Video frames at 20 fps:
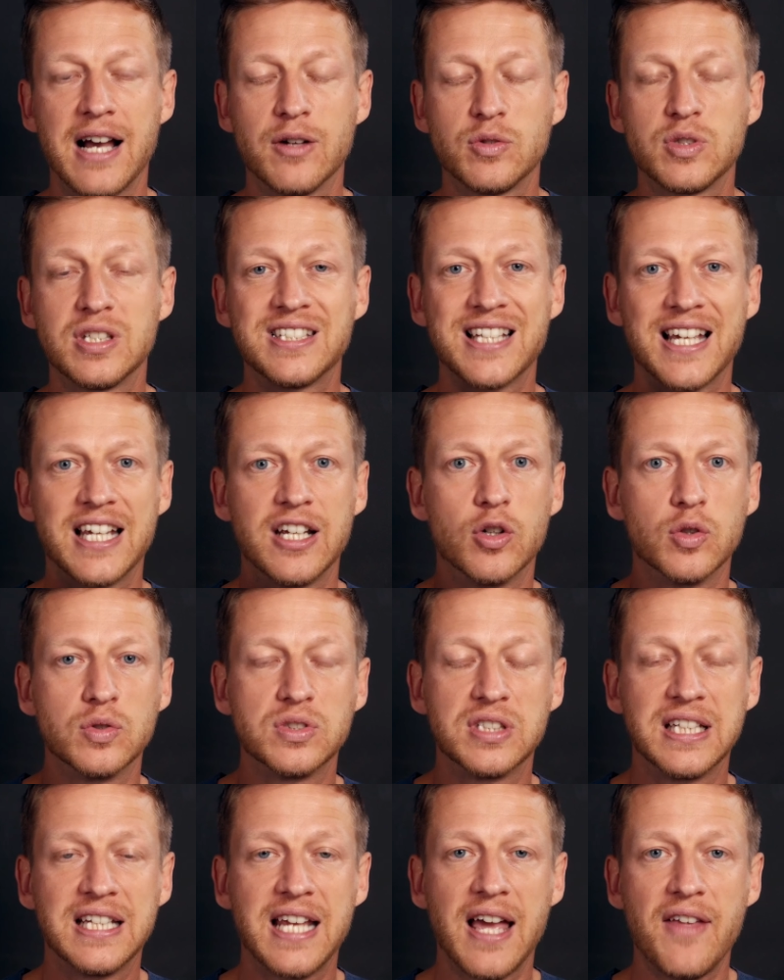and how to tie it
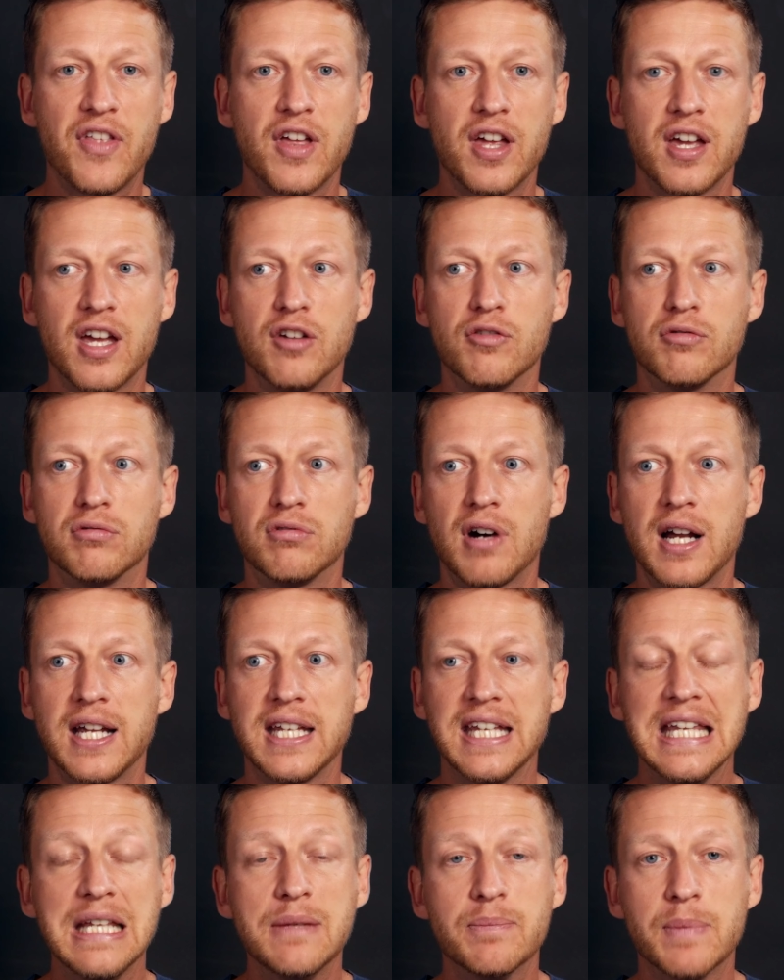all together and
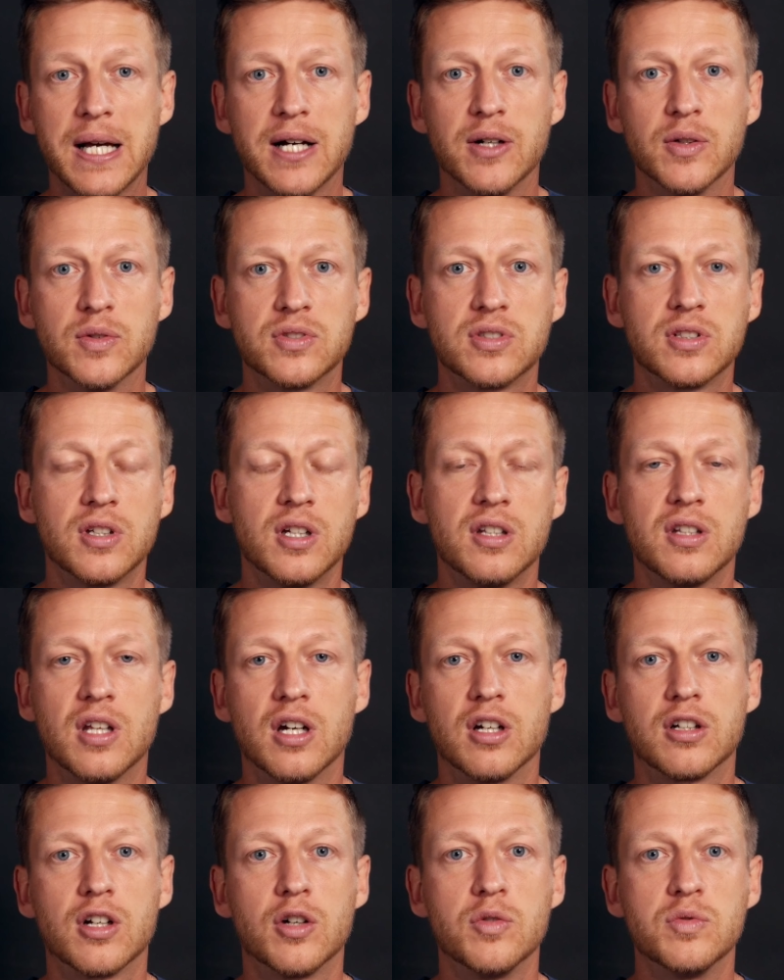write emails
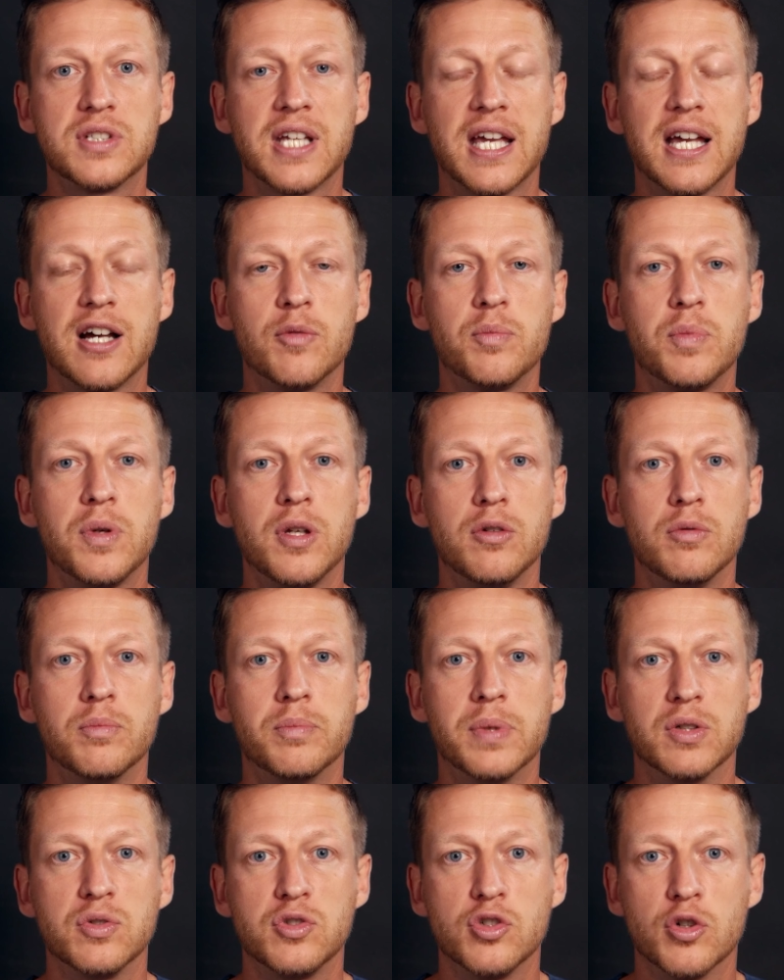that are going to help you
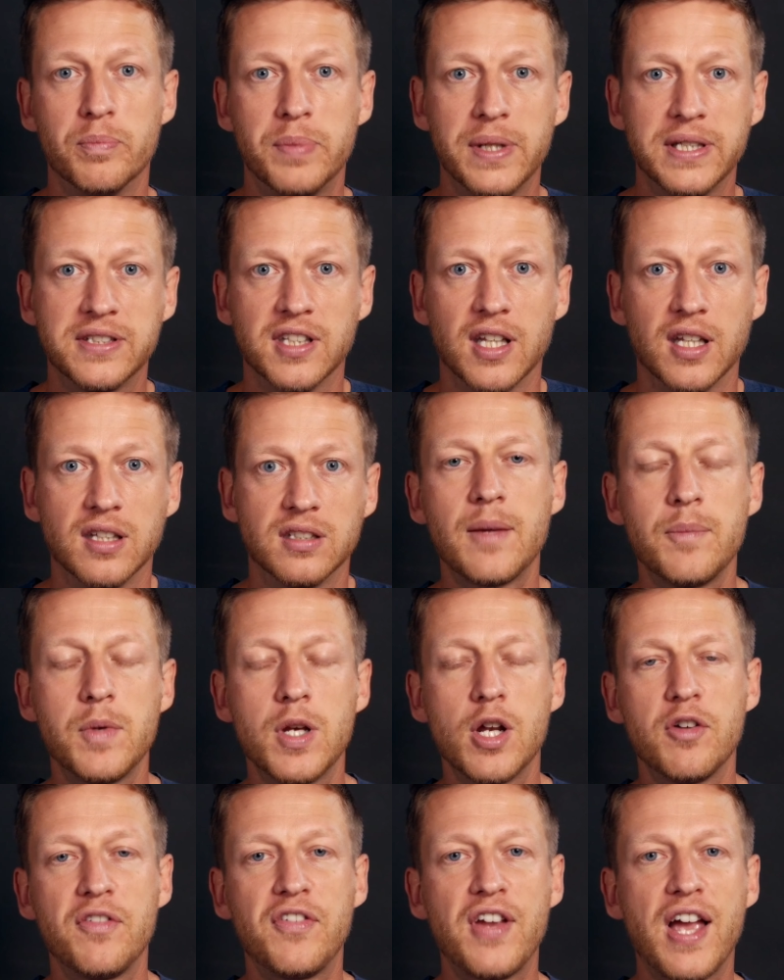build your business. Let
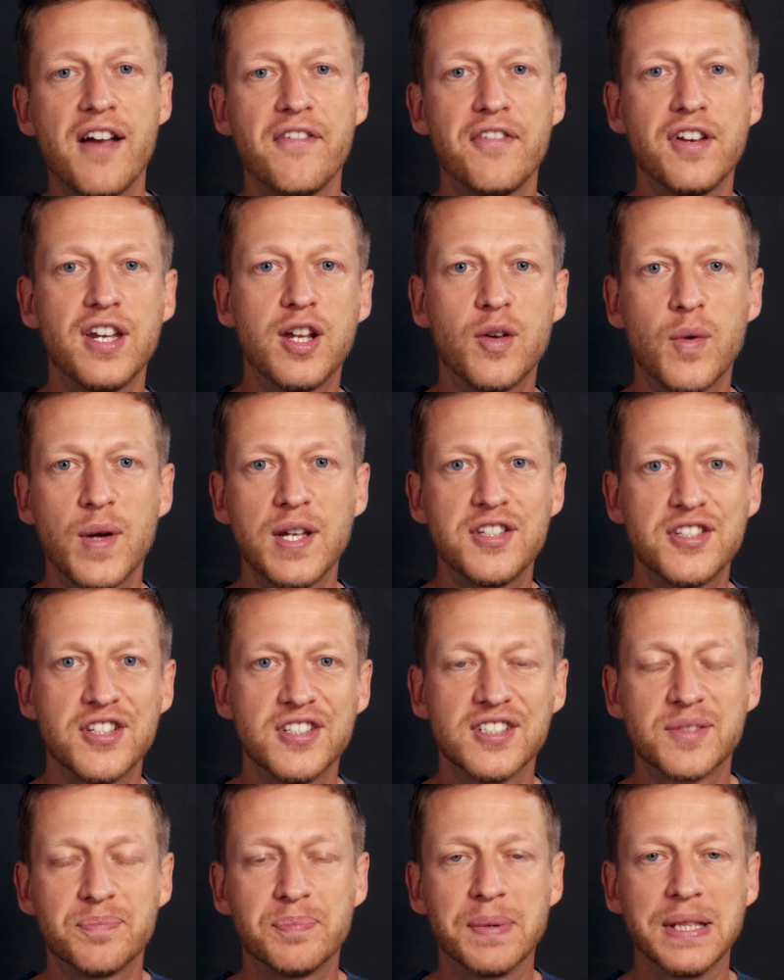me know if you have any
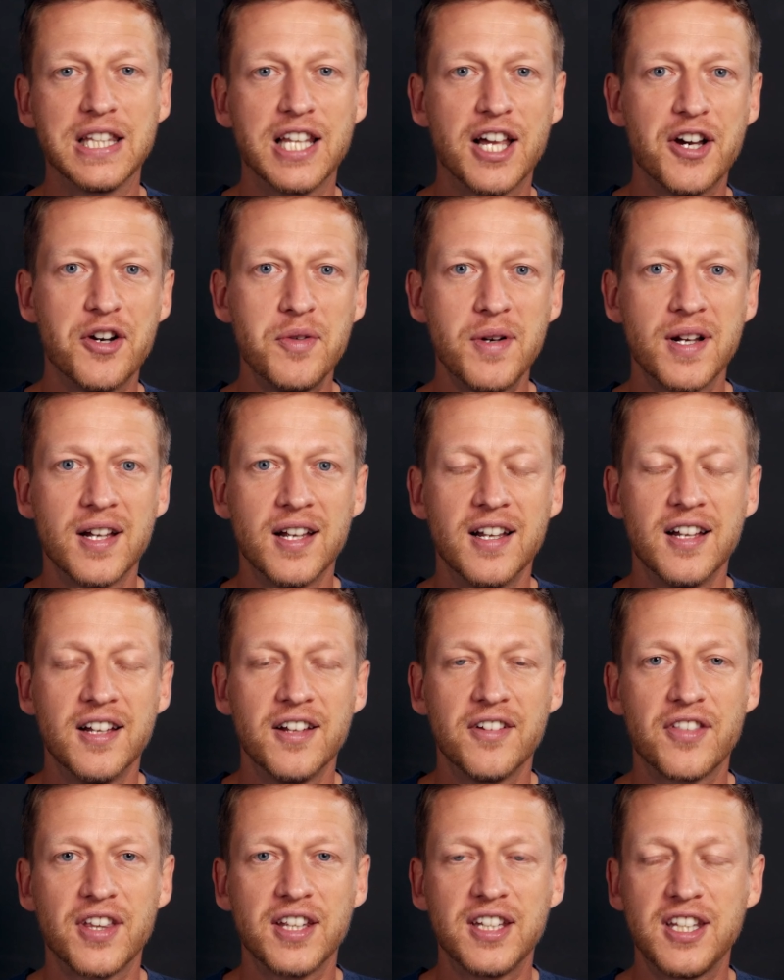questions below.
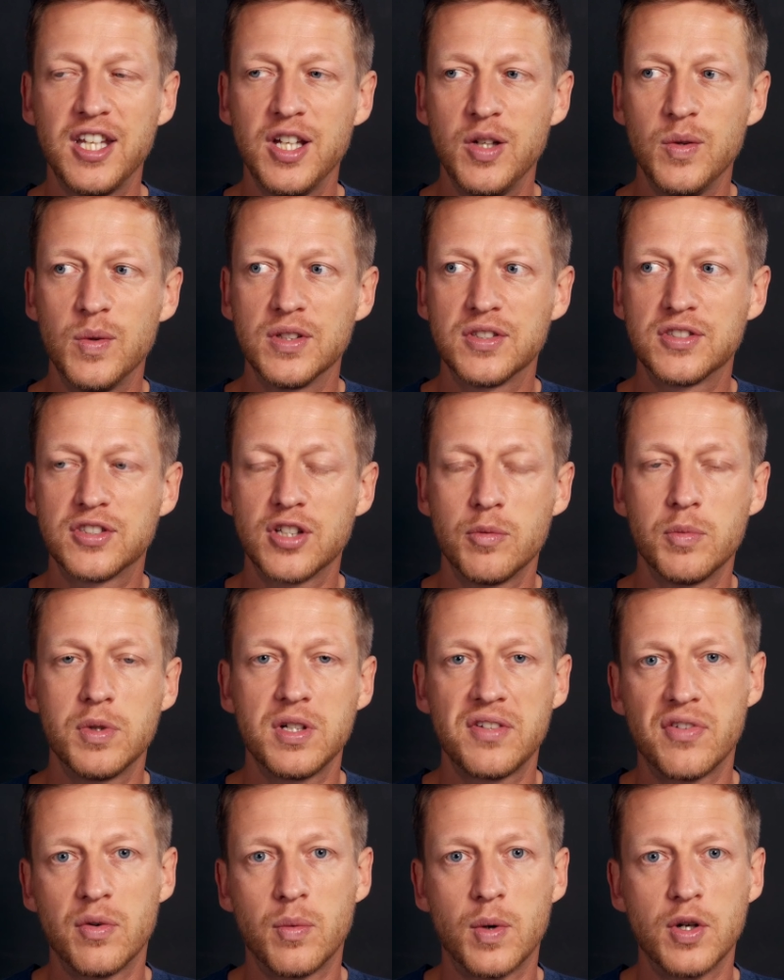Thank you so
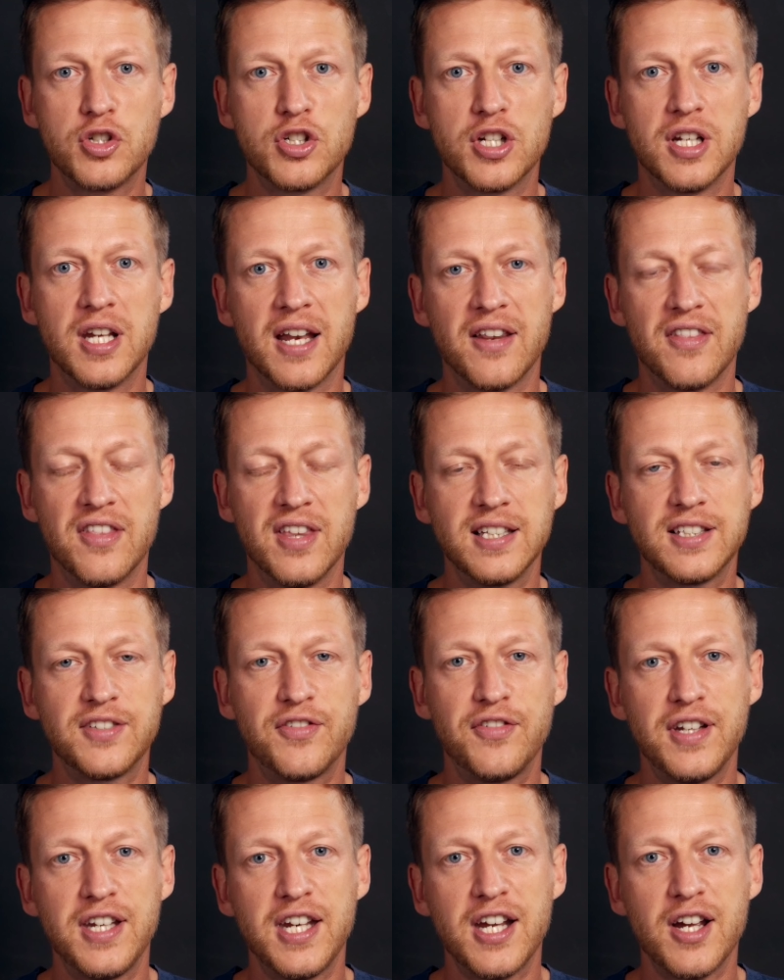much for watching
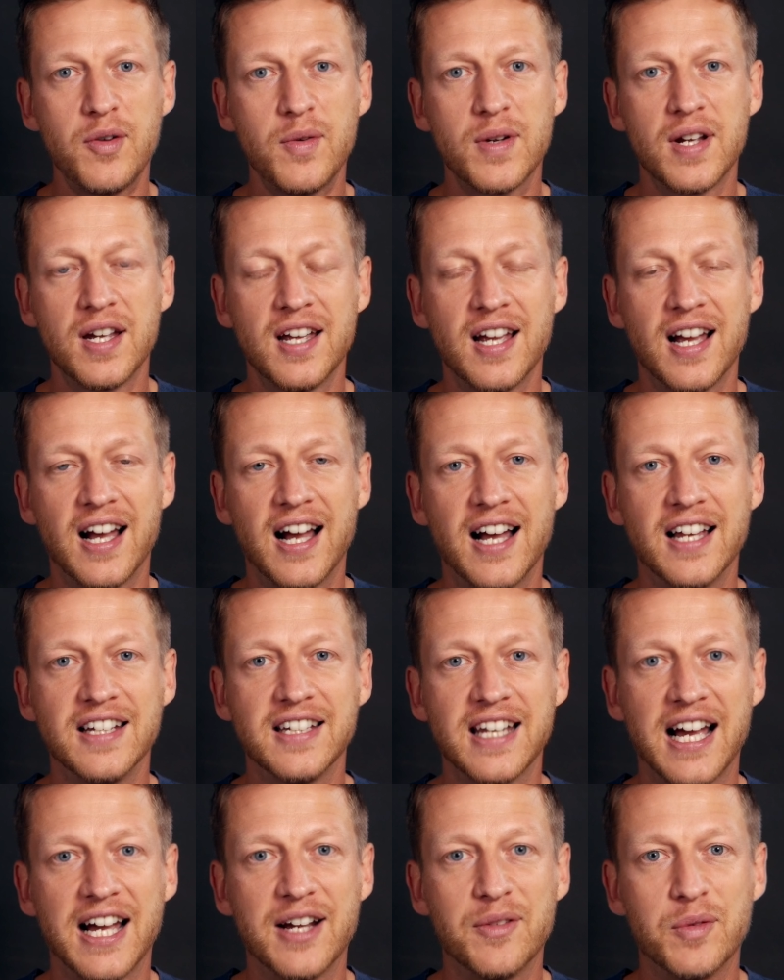this video
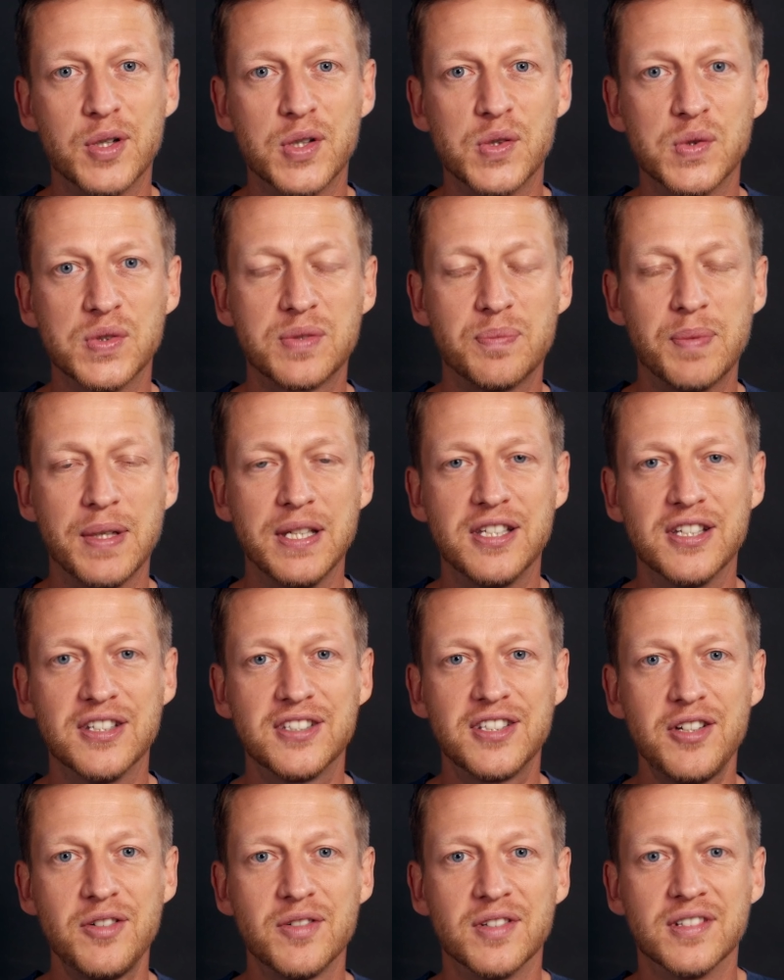and I will speak to
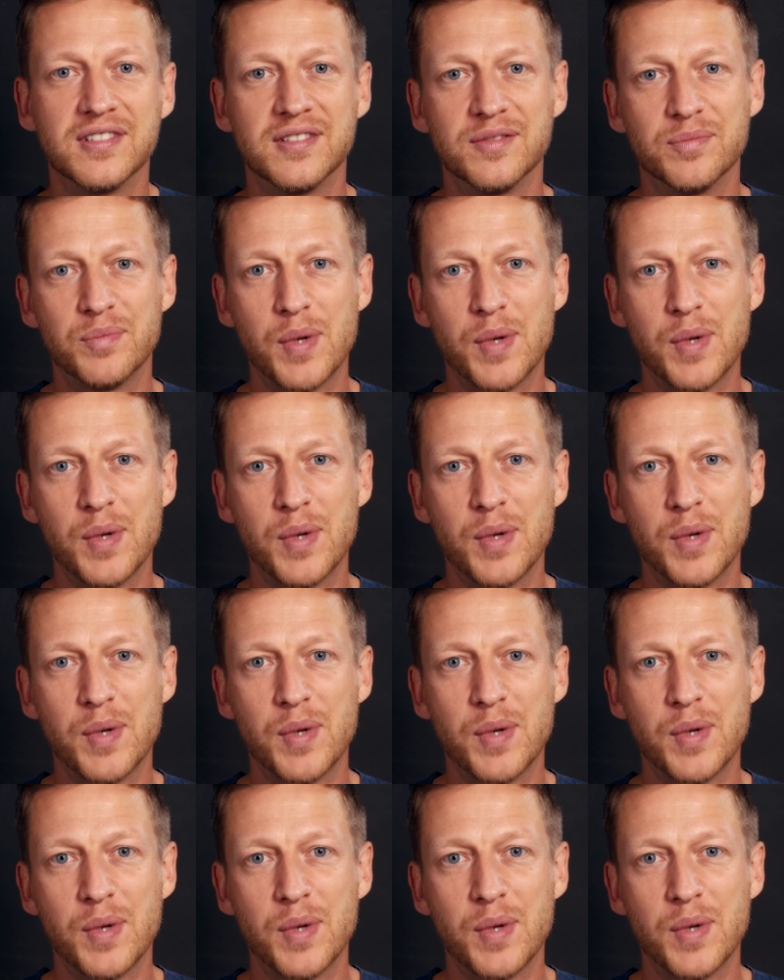you soon.